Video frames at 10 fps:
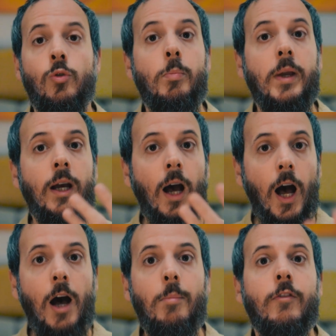To
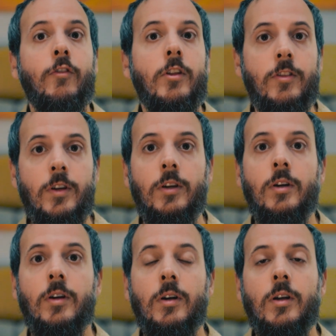become a free
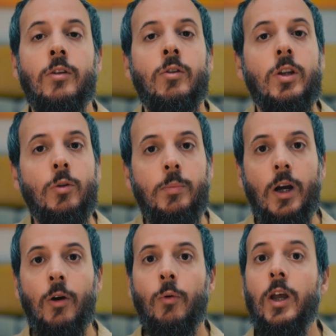thinker, you need to be
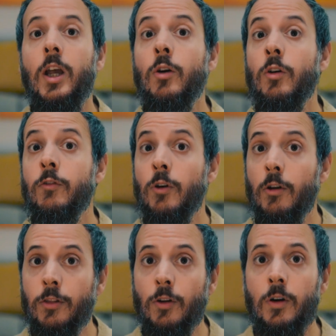aware of your
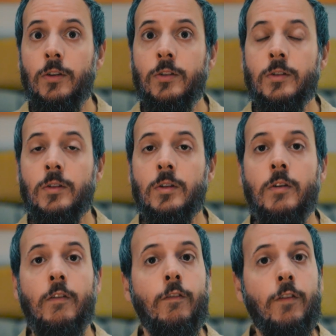thoughts,
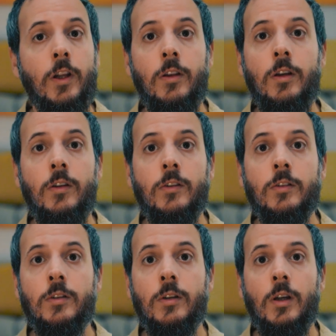feelings,
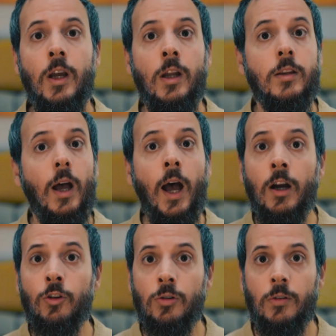and
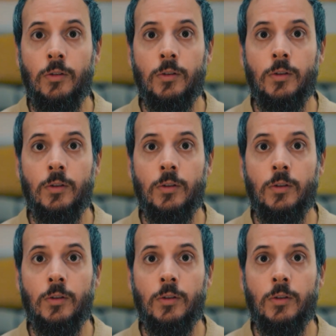actions.